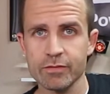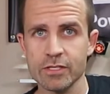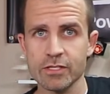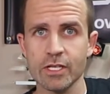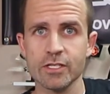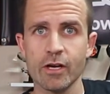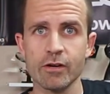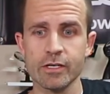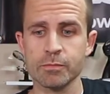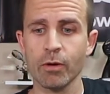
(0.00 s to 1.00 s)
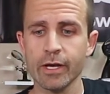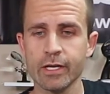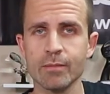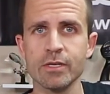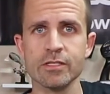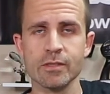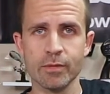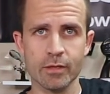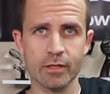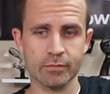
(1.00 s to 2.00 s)
5600 is probably going to be
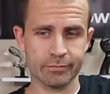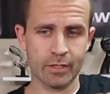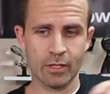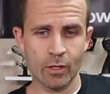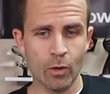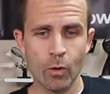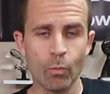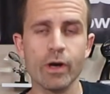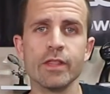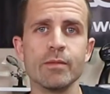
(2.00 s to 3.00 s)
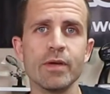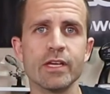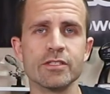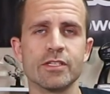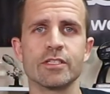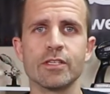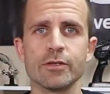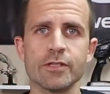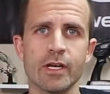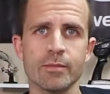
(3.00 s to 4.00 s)
one of the biggest
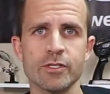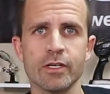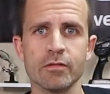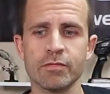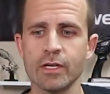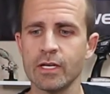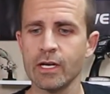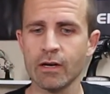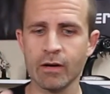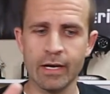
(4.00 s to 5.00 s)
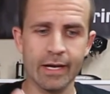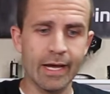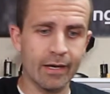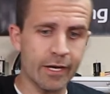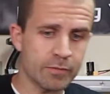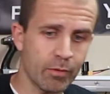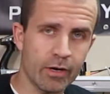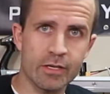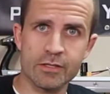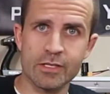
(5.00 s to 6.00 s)
6-cell setups you can fit in here. And again, nice
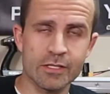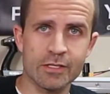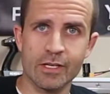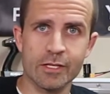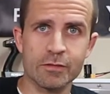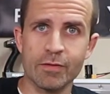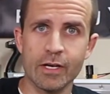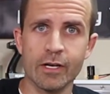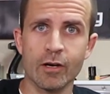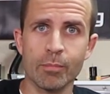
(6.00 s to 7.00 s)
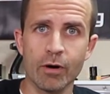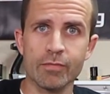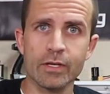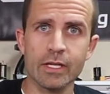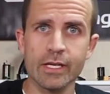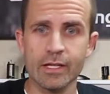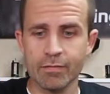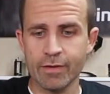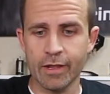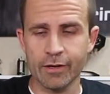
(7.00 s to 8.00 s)
part is these things fit in here perfectly.
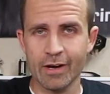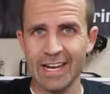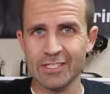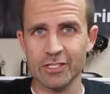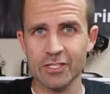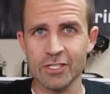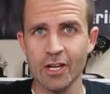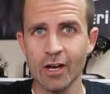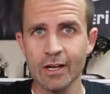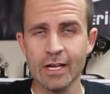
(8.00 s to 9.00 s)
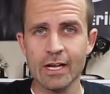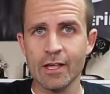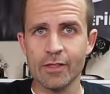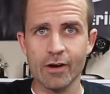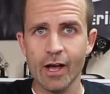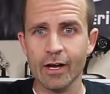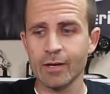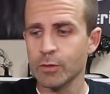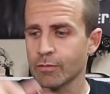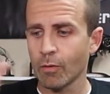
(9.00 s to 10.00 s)
They fit in there nice and snug. They're not
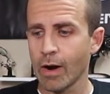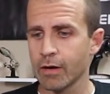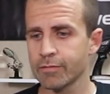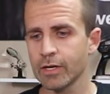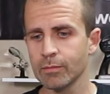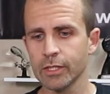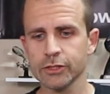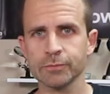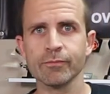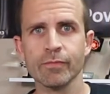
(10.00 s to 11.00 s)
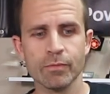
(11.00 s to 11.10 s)
going to move around very much.